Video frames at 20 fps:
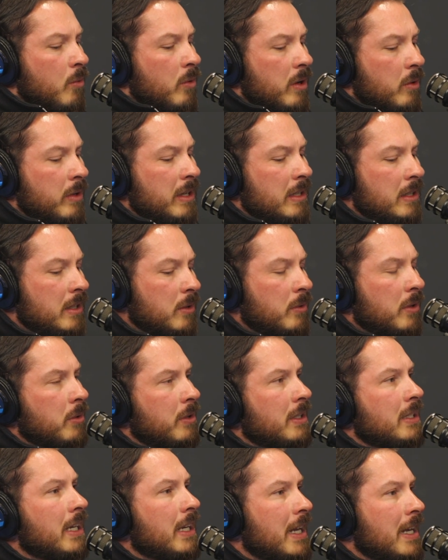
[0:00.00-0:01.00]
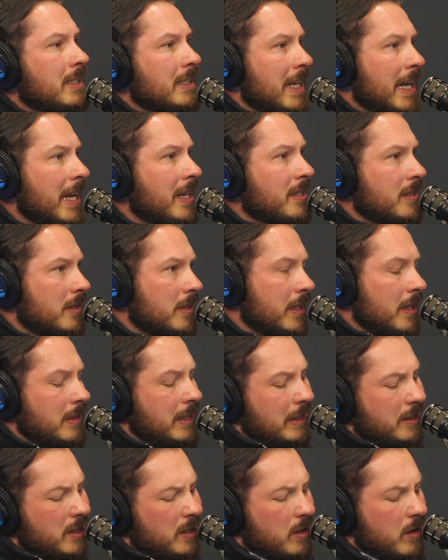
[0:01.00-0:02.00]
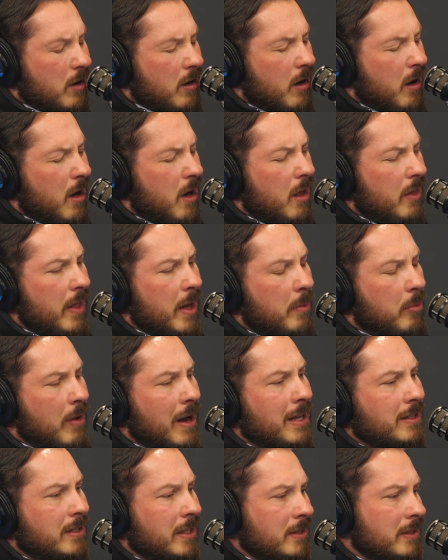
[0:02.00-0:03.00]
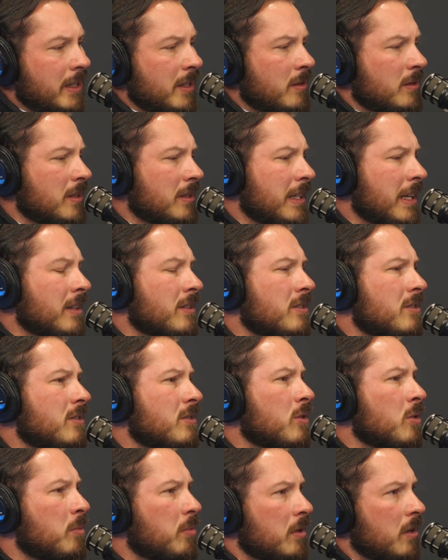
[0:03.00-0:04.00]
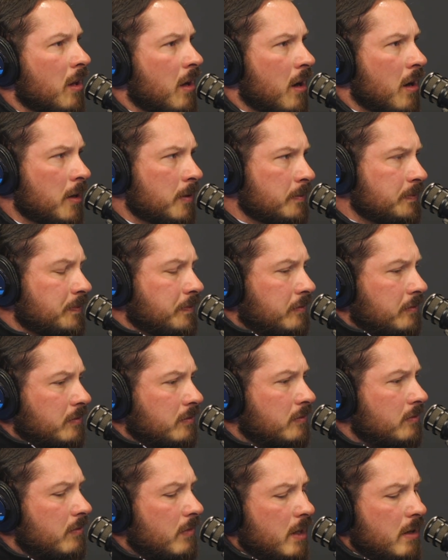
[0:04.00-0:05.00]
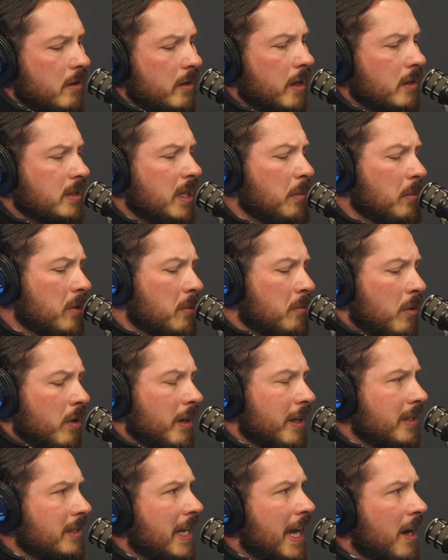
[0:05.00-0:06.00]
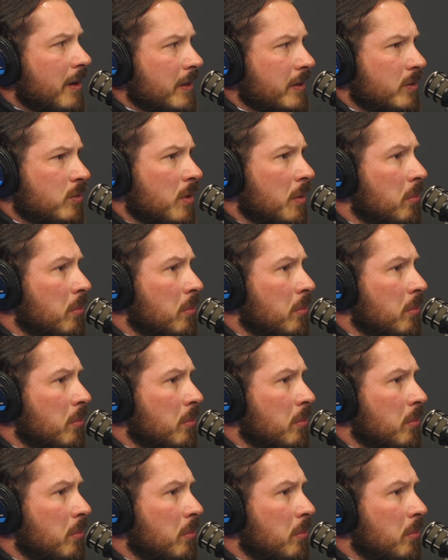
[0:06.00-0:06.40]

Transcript: we did as an agency is I took all that process that used to take super long, and I was able to boil it down into a